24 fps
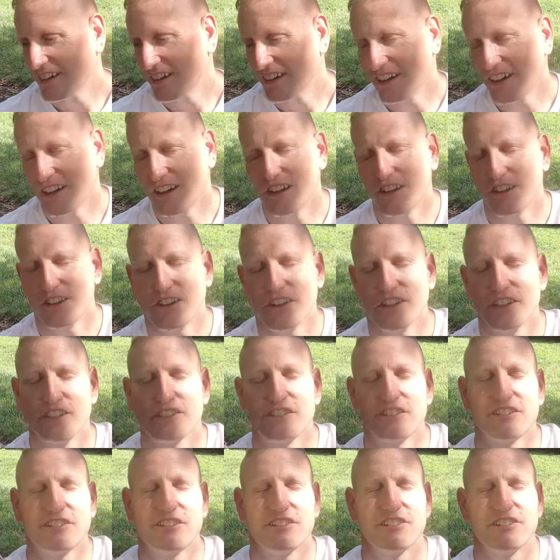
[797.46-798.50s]
oh, there
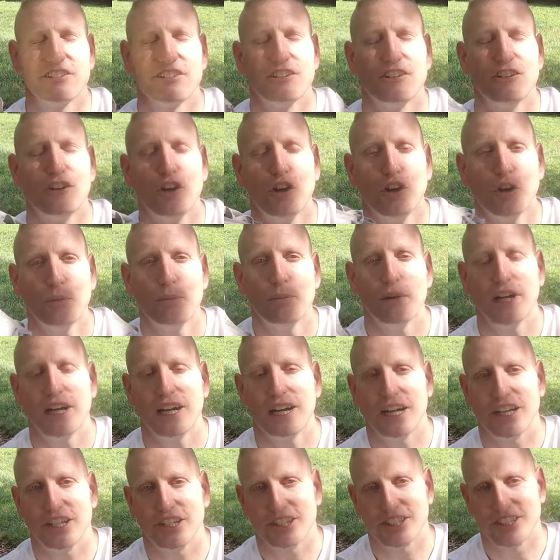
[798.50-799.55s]
is so
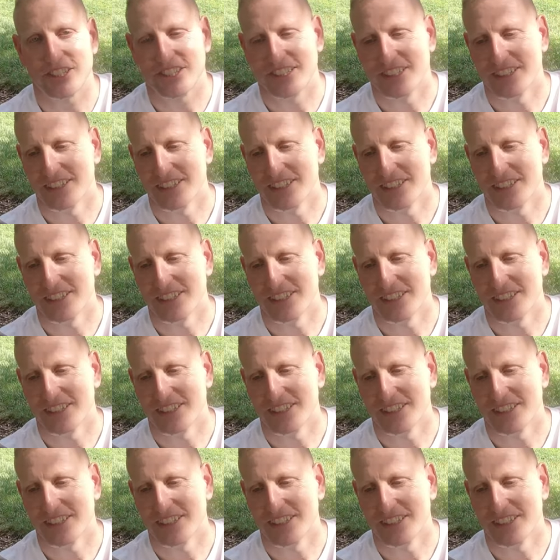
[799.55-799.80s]
much